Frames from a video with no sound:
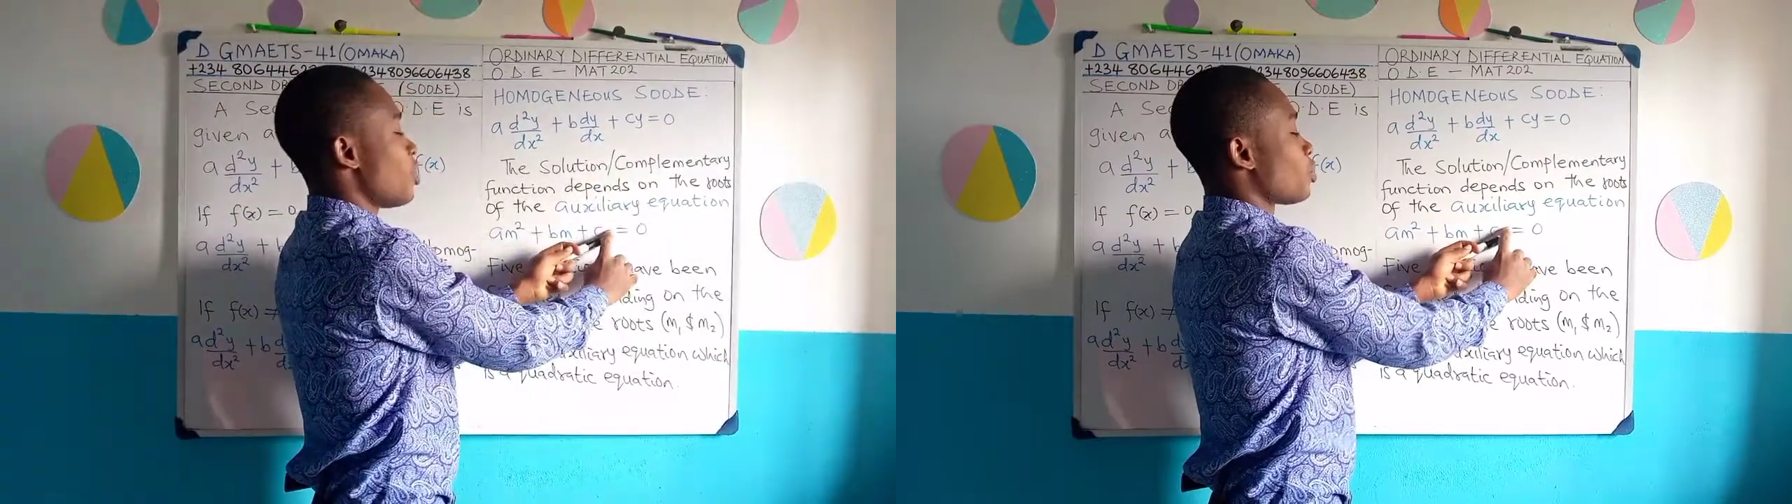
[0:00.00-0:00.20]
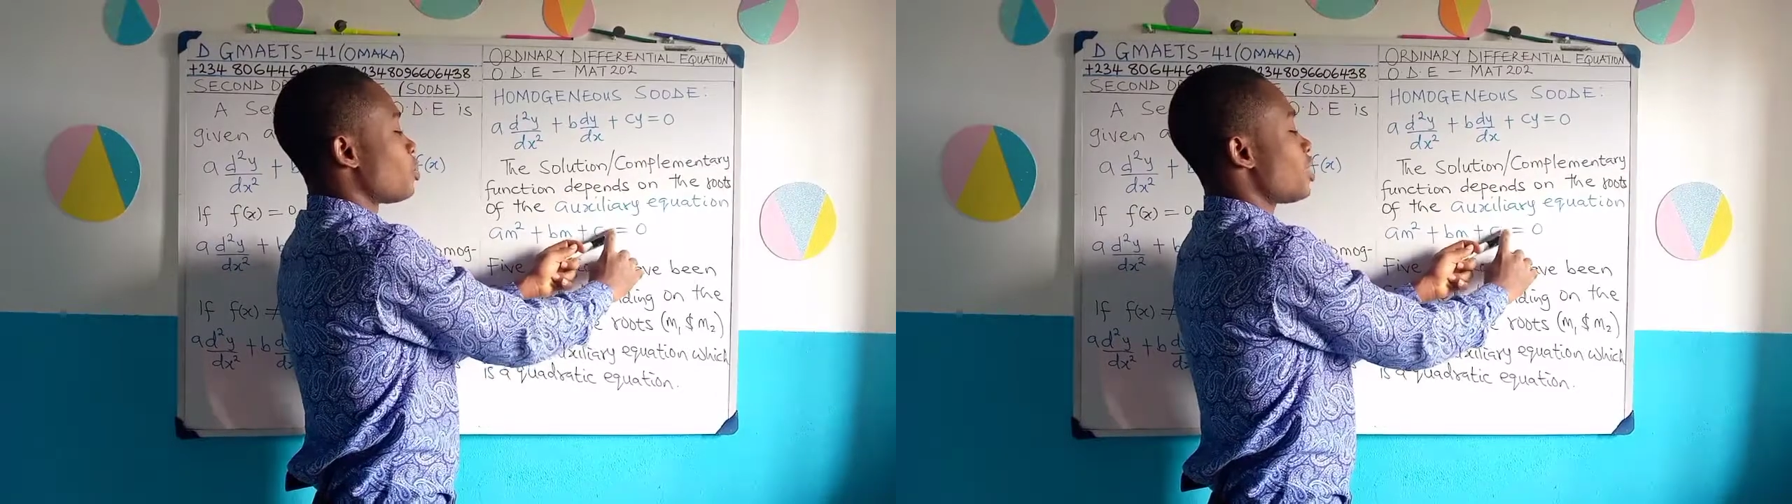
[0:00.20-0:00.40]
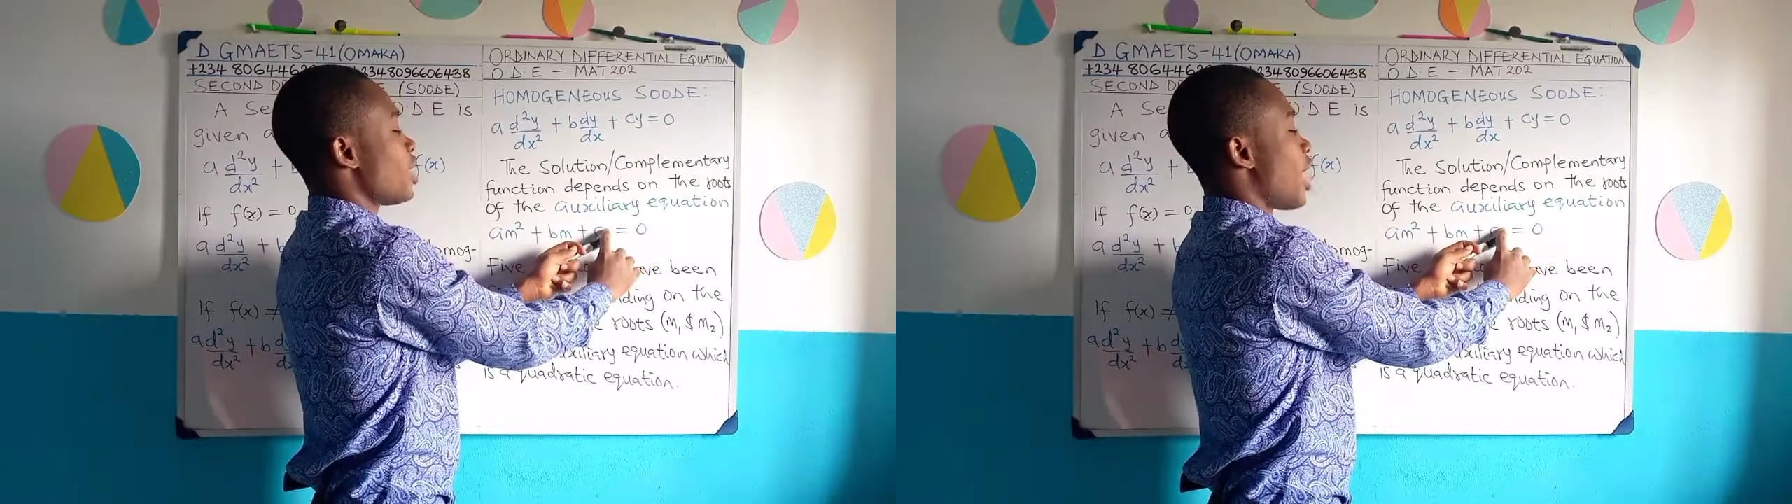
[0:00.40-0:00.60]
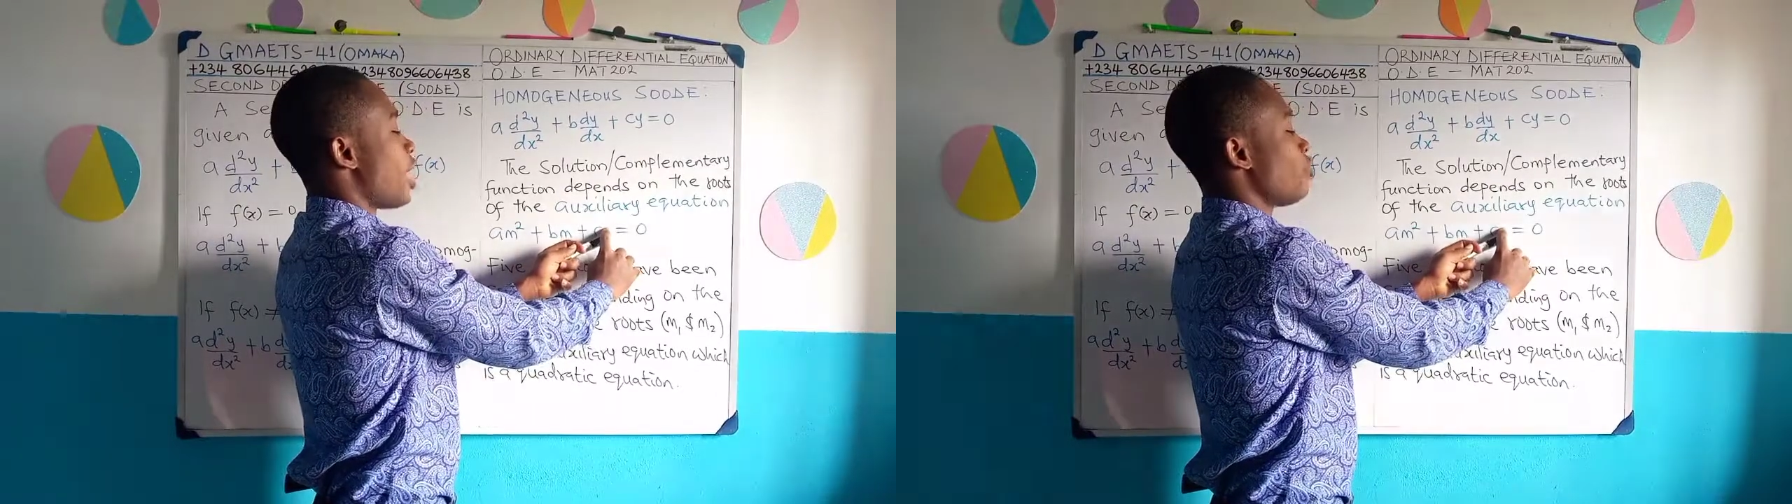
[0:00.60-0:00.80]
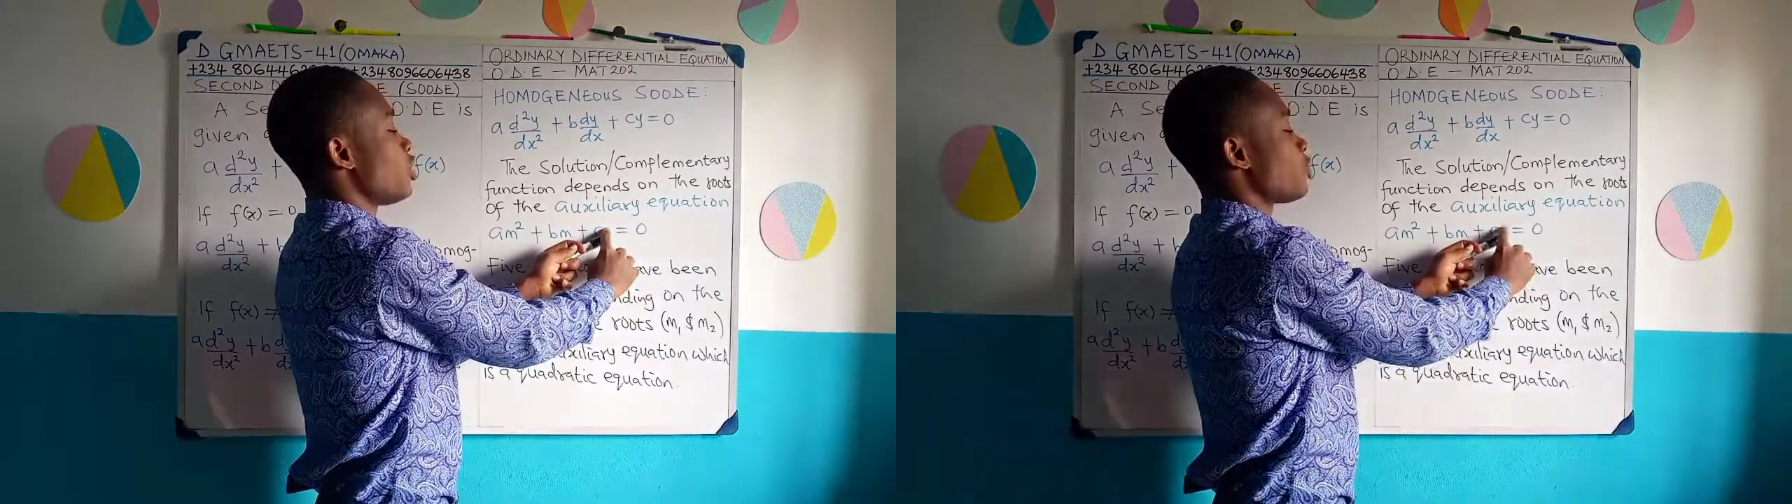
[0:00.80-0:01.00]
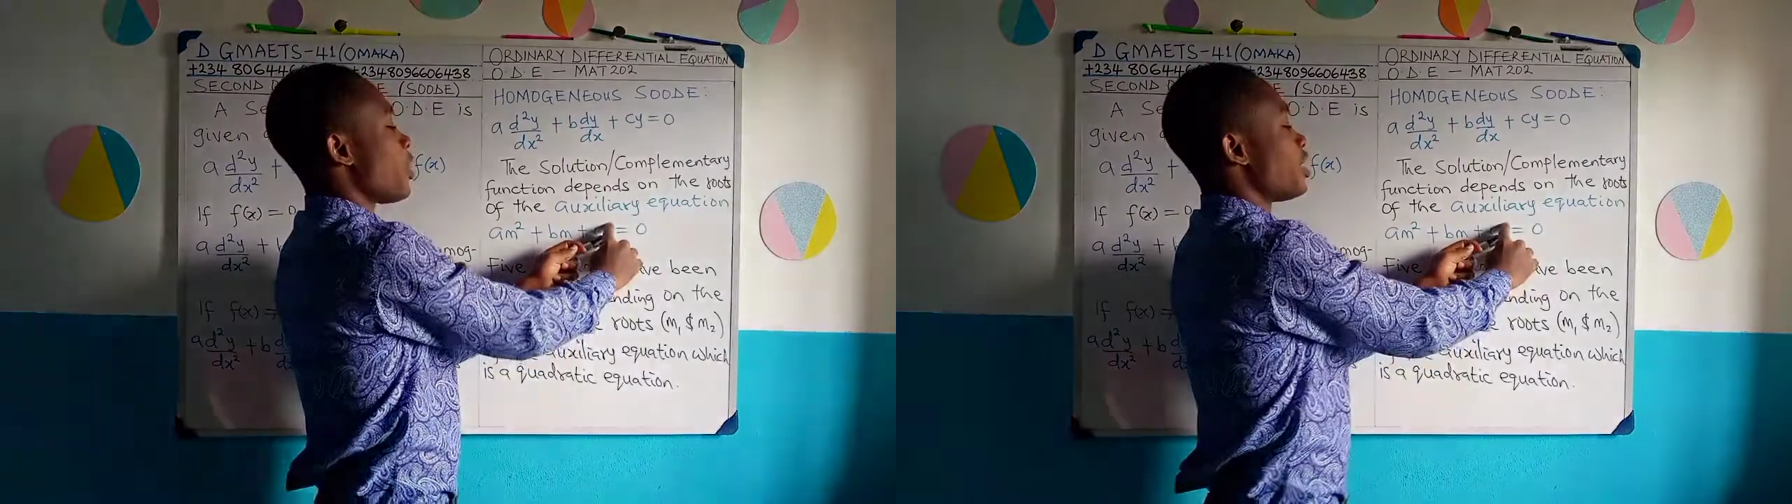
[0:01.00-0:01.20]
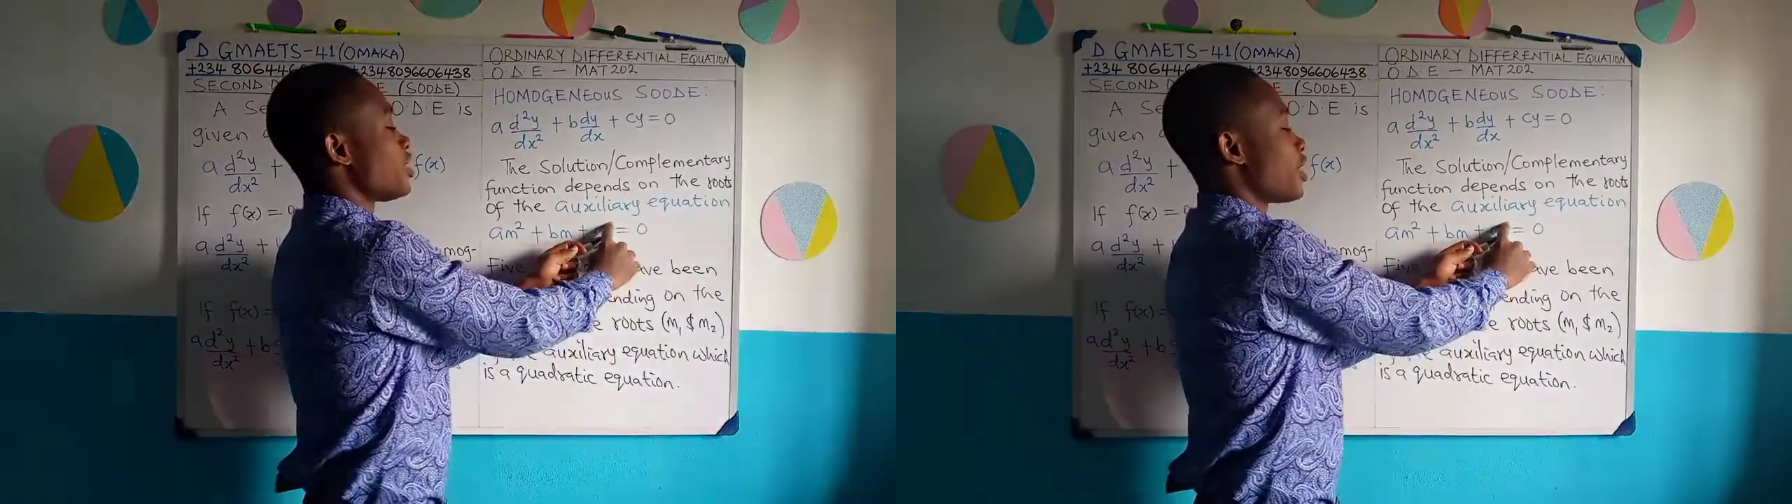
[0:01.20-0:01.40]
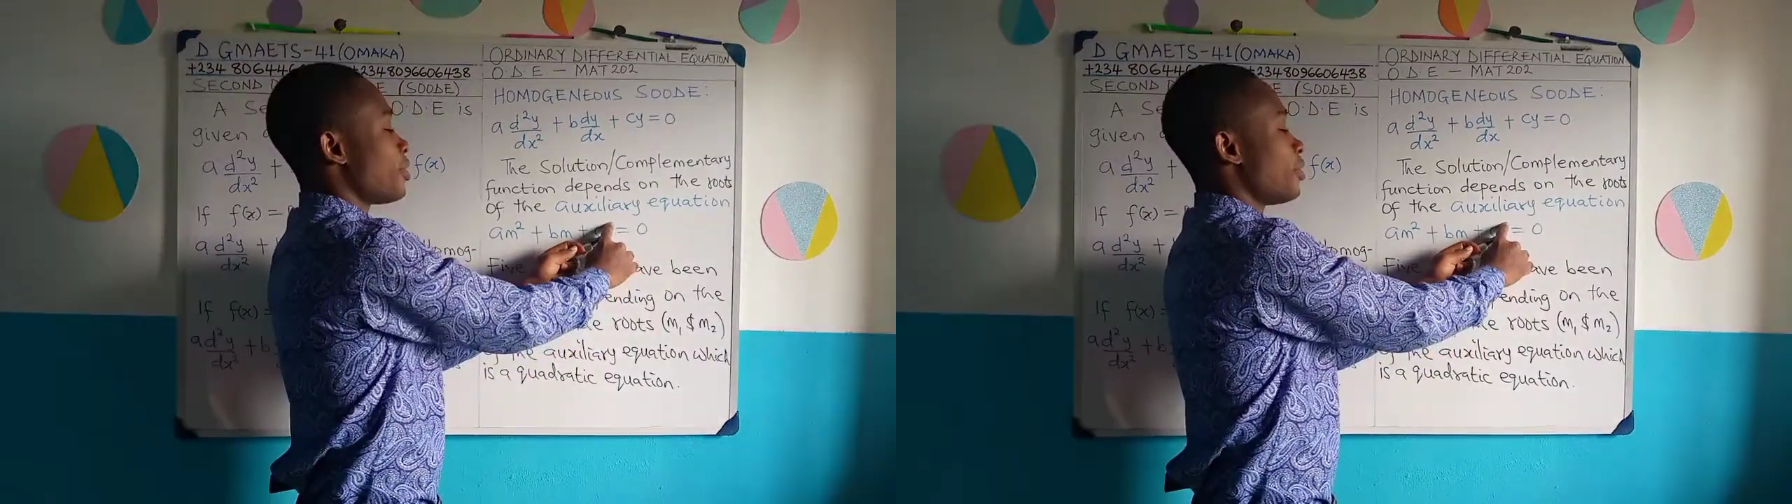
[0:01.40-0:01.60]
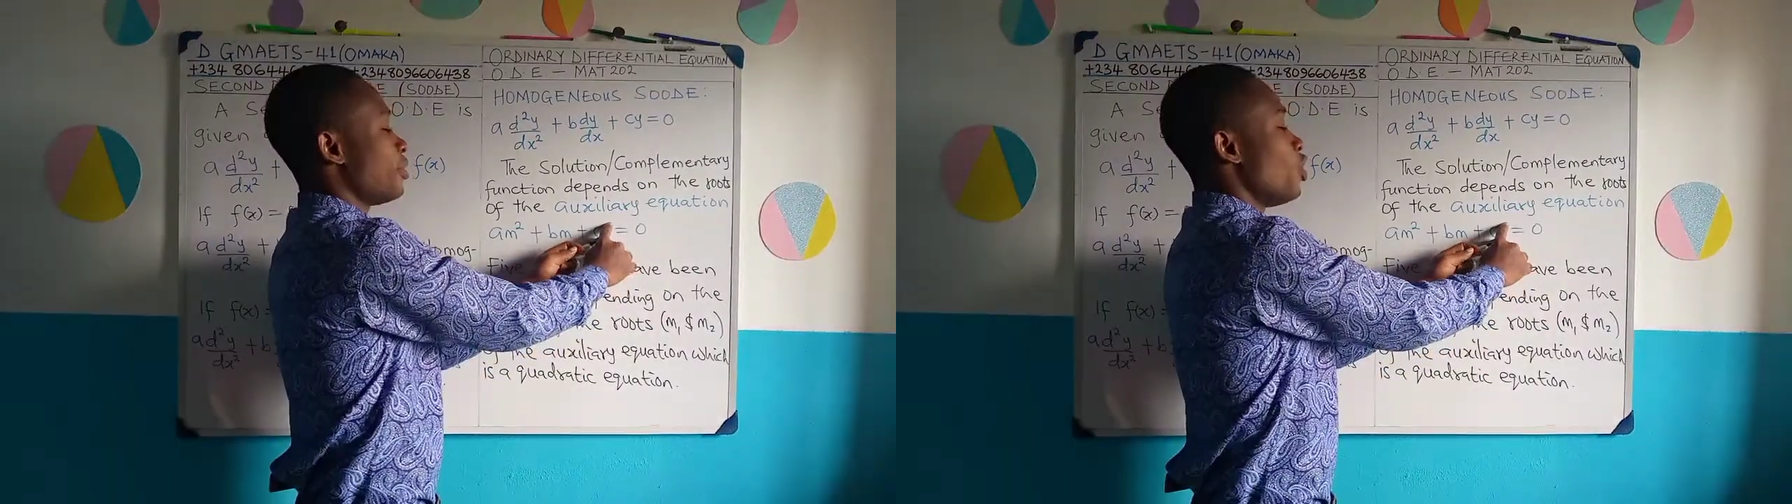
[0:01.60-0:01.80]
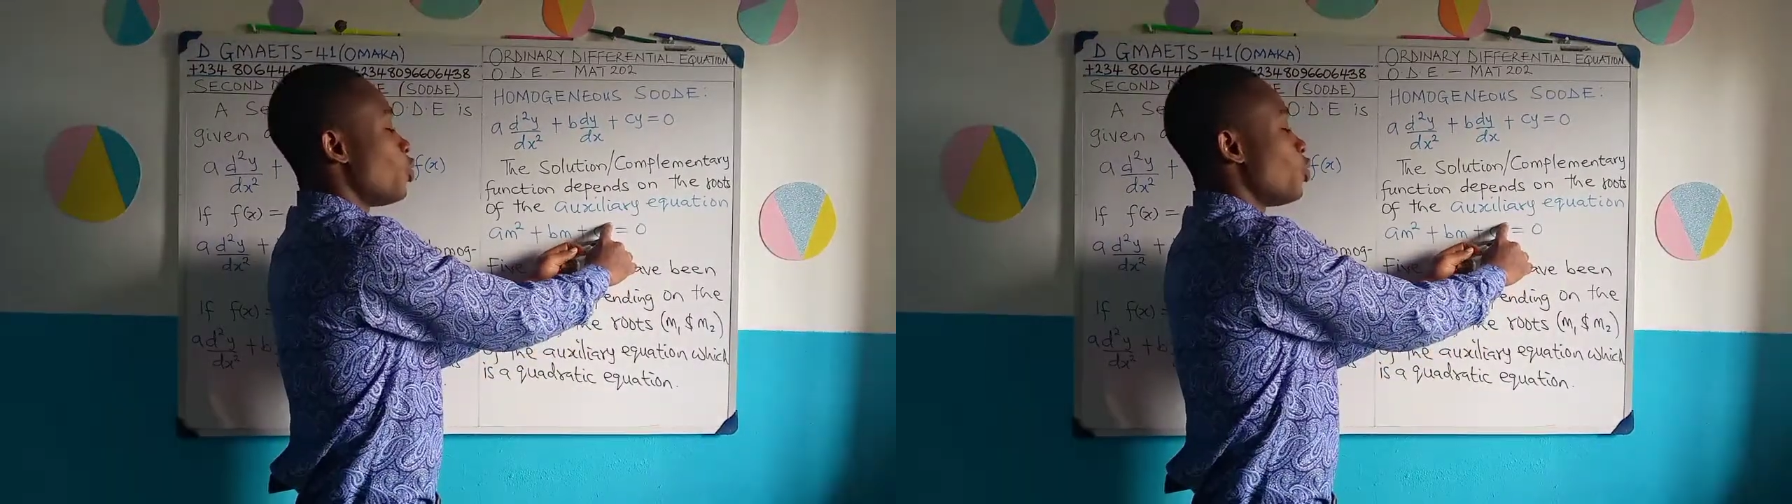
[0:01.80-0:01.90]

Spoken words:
we could say n raised to the power 0,